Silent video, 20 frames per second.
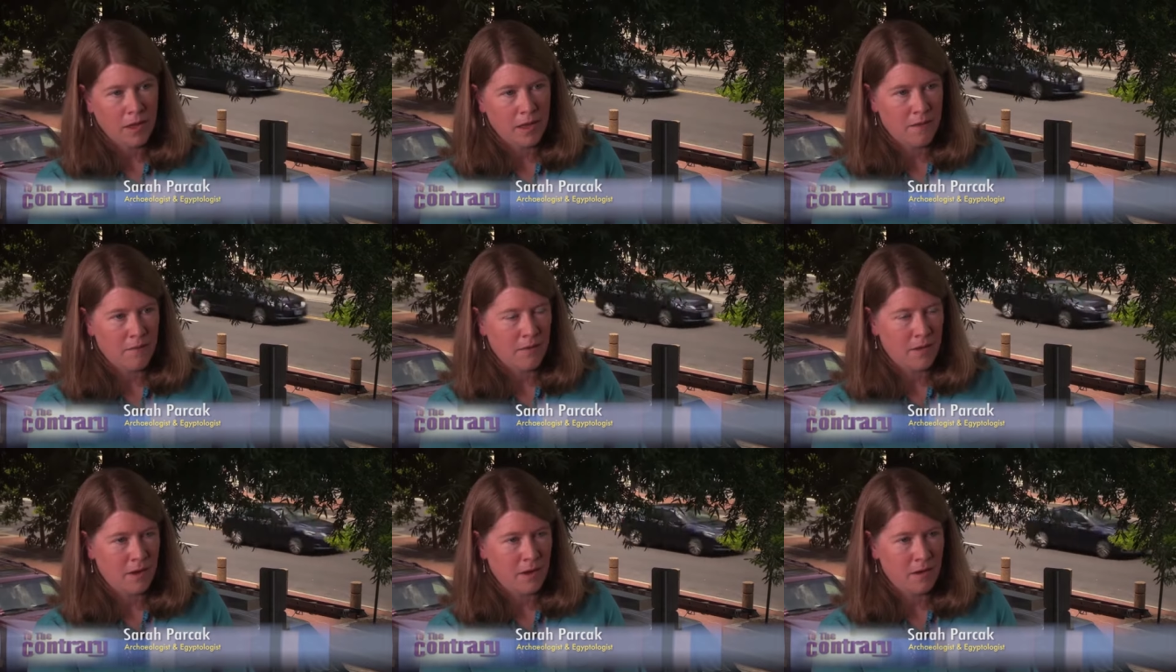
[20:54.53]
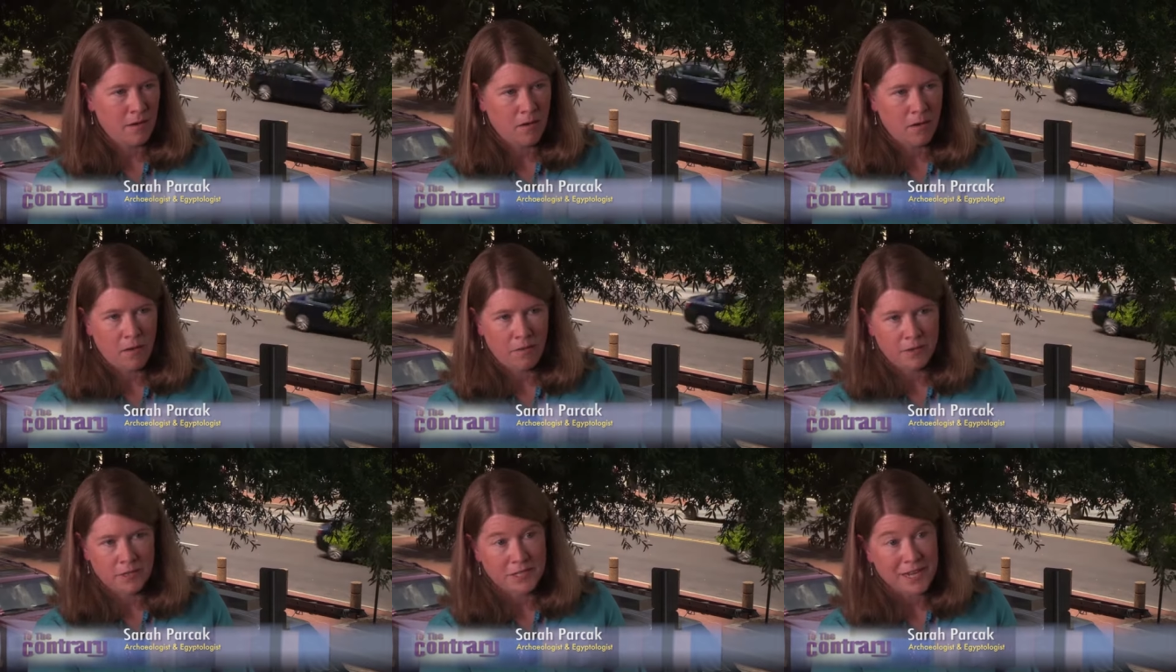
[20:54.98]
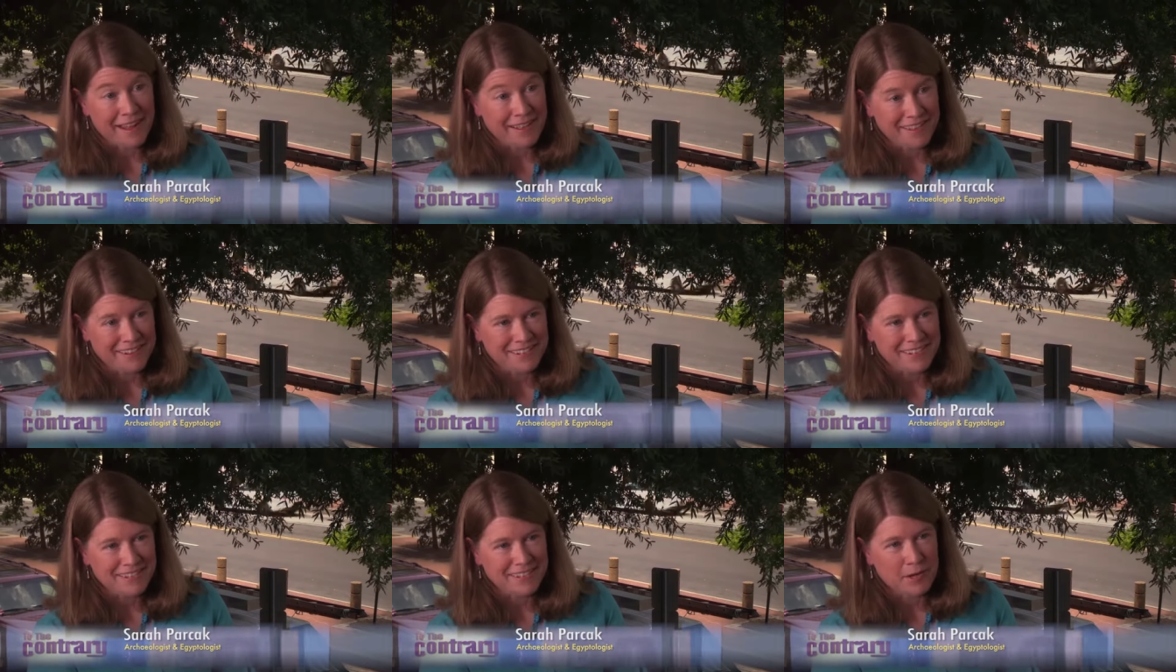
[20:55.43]
given all the
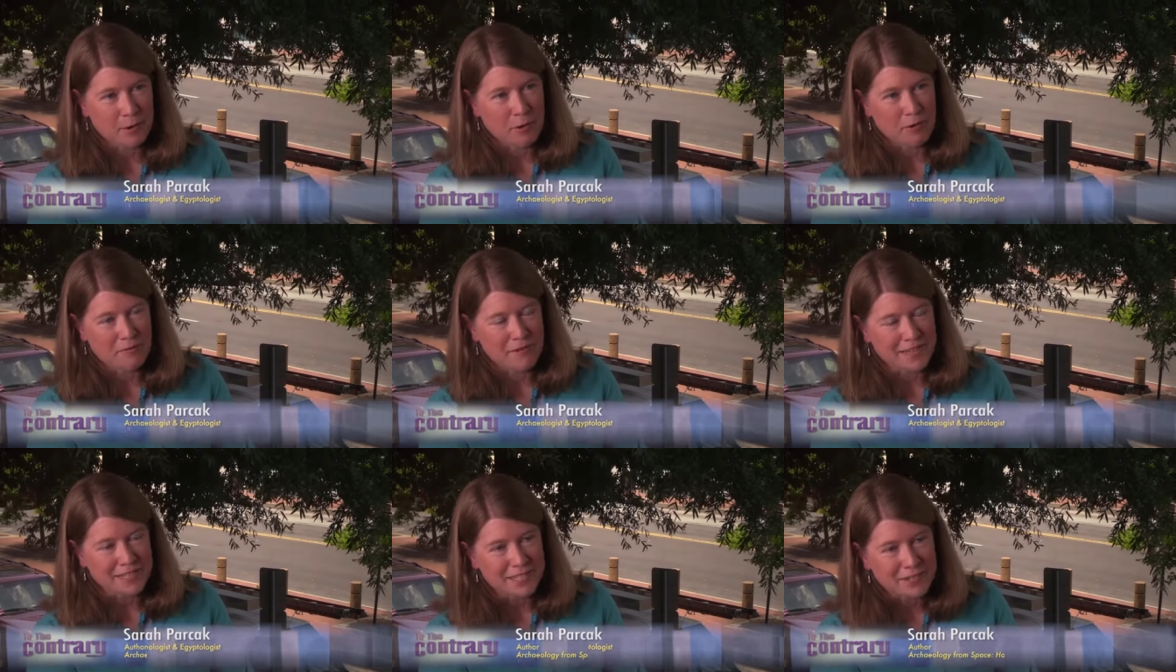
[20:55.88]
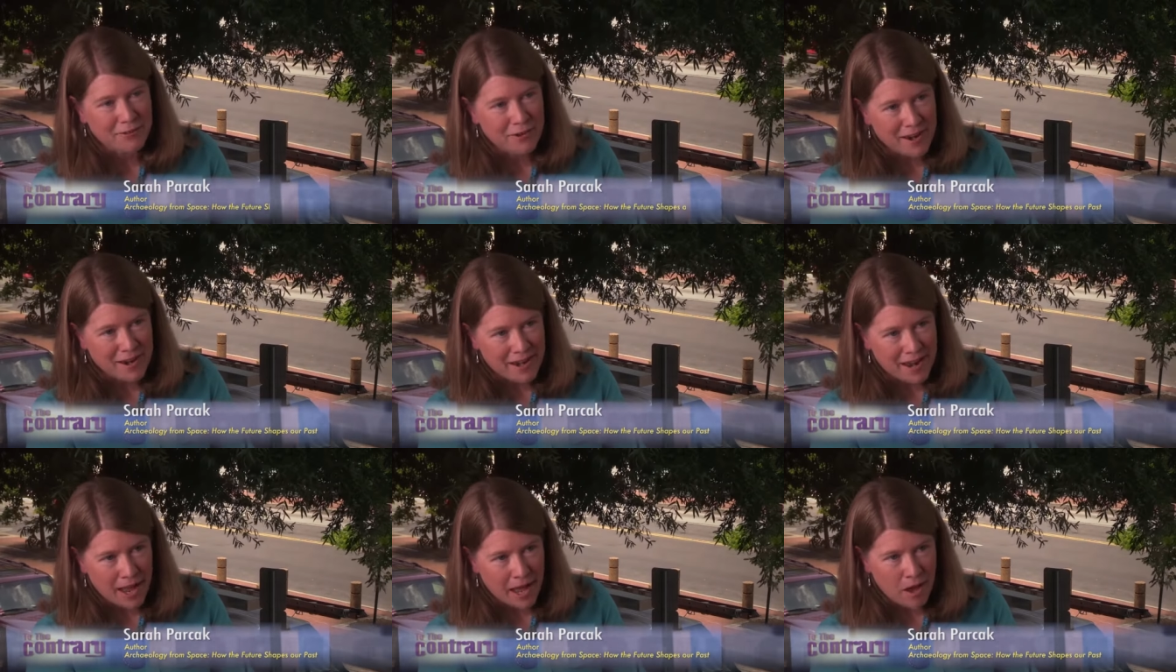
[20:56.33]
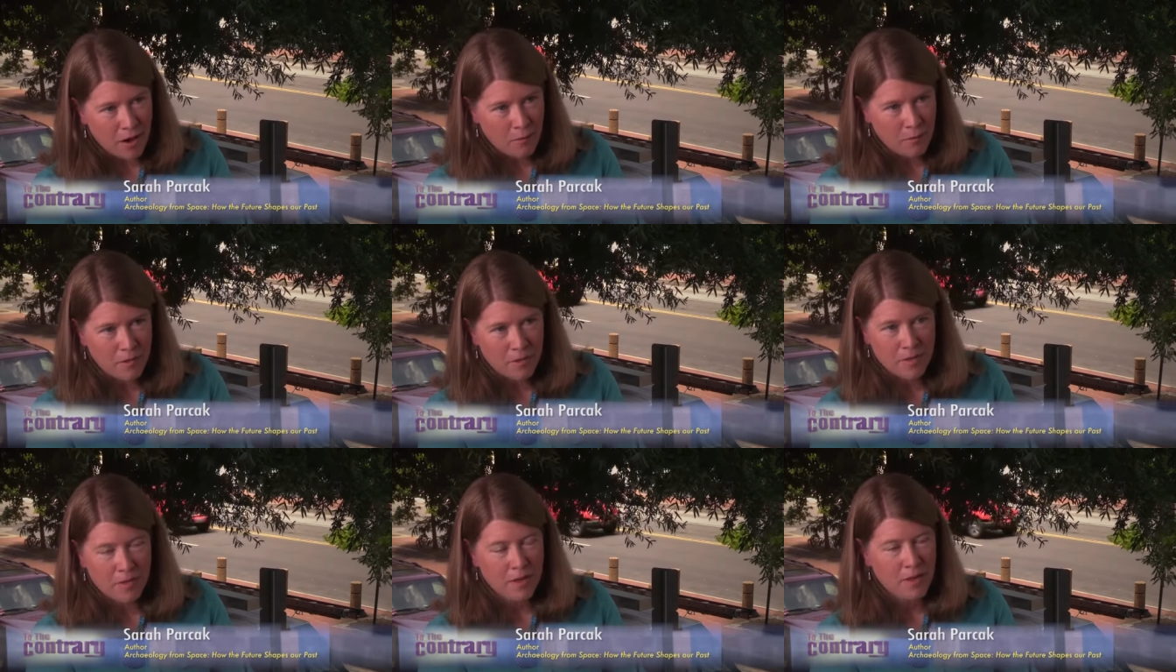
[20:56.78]
challenges that we're facing right now
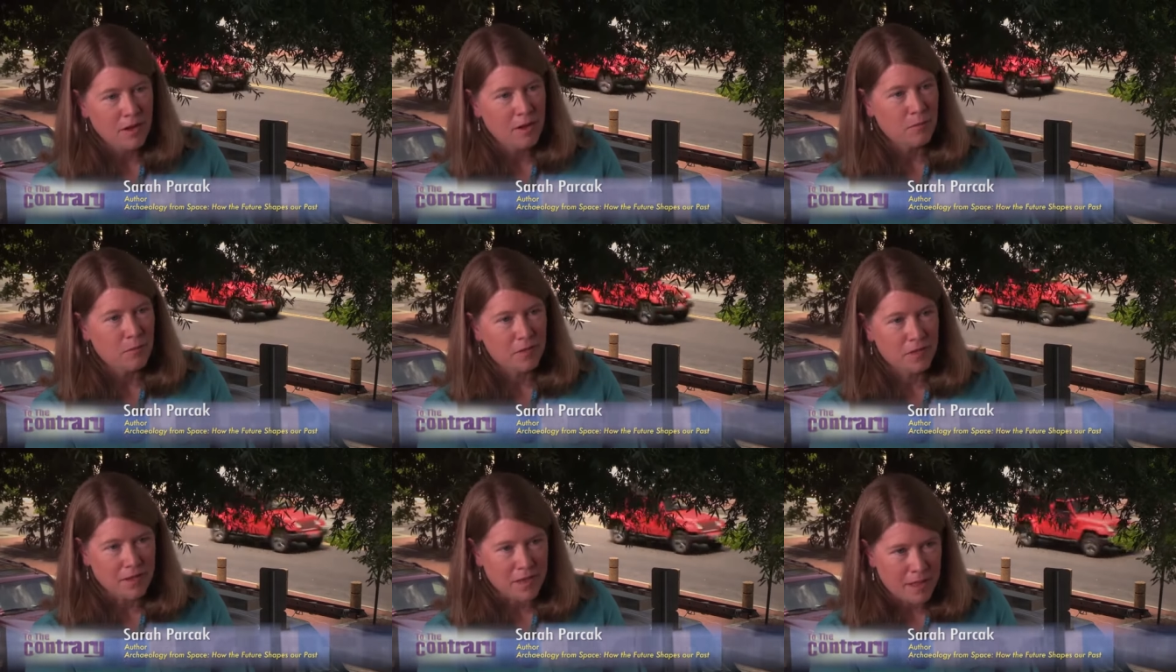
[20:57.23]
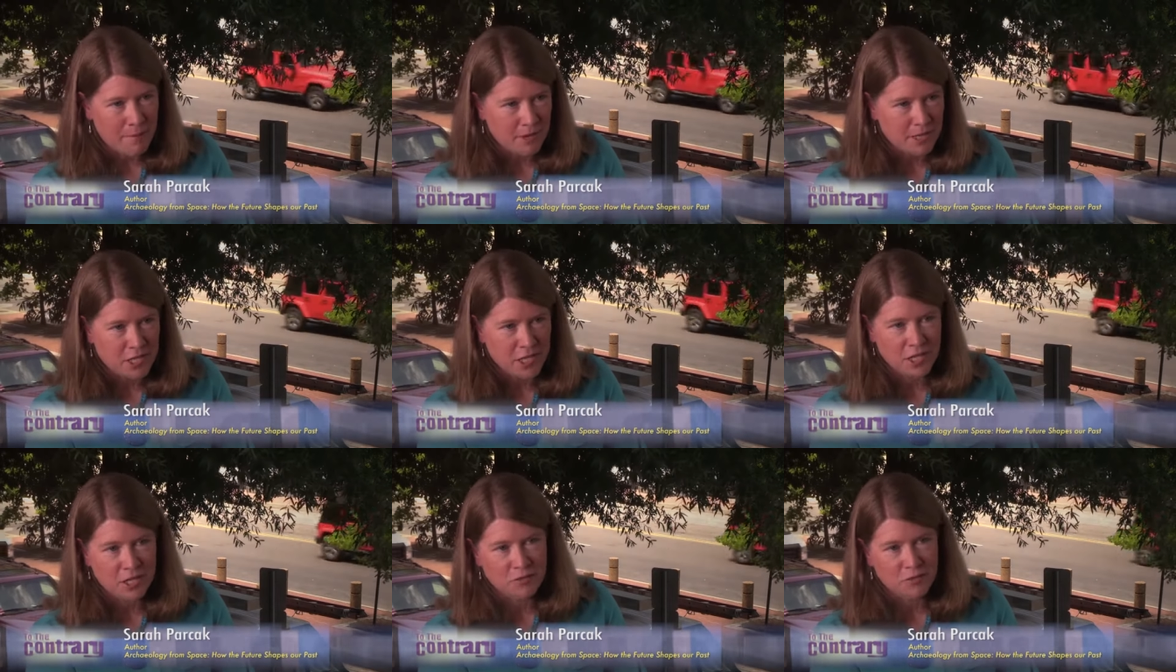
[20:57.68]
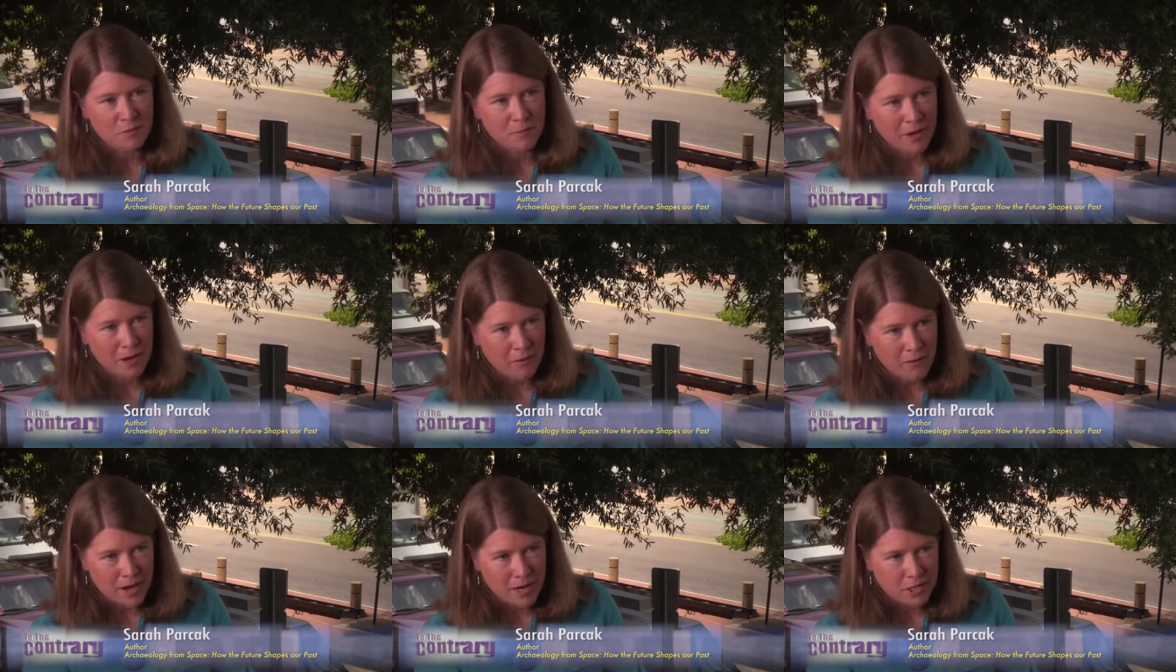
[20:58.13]
with with climate change, with
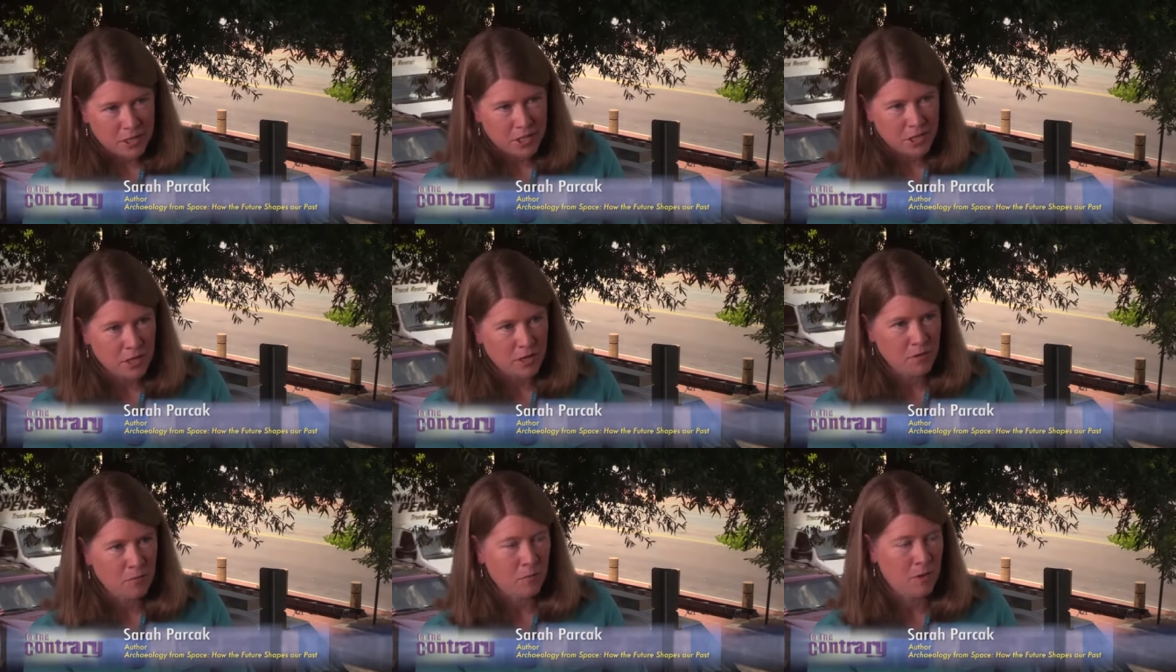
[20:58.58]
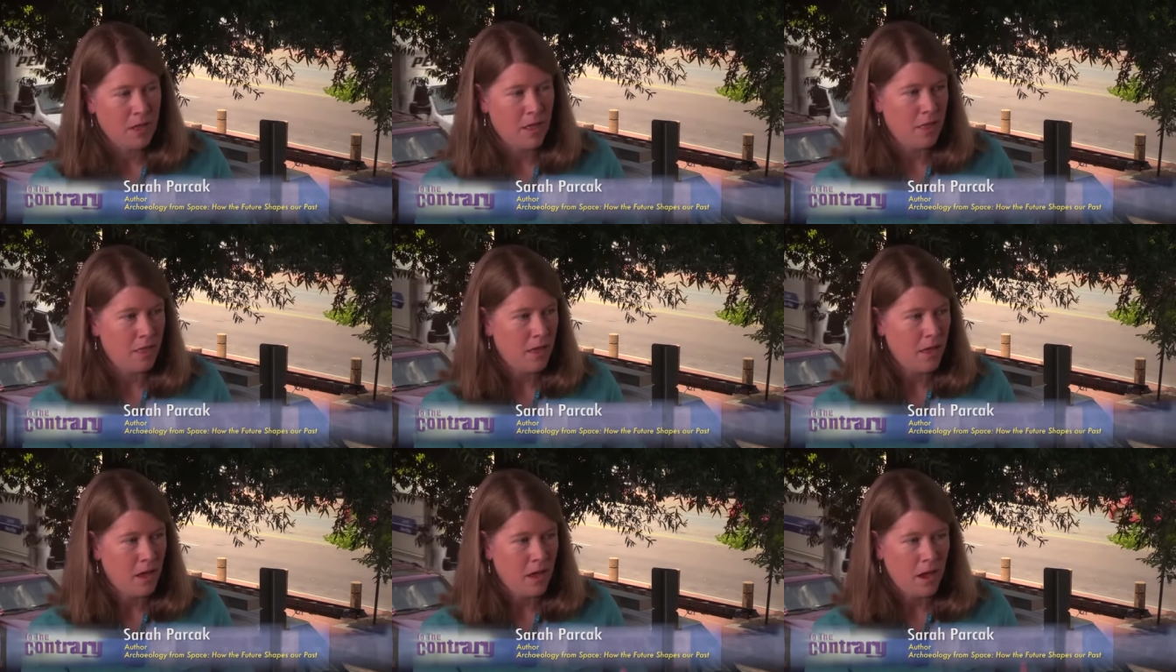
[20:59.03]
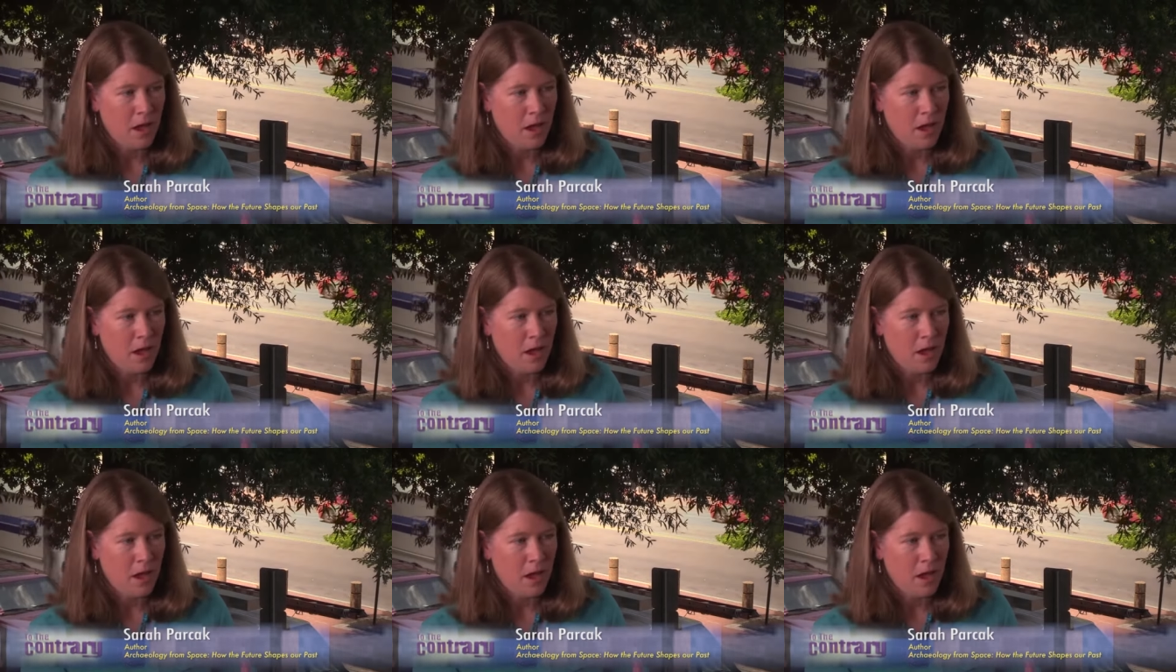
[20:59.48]
migration, with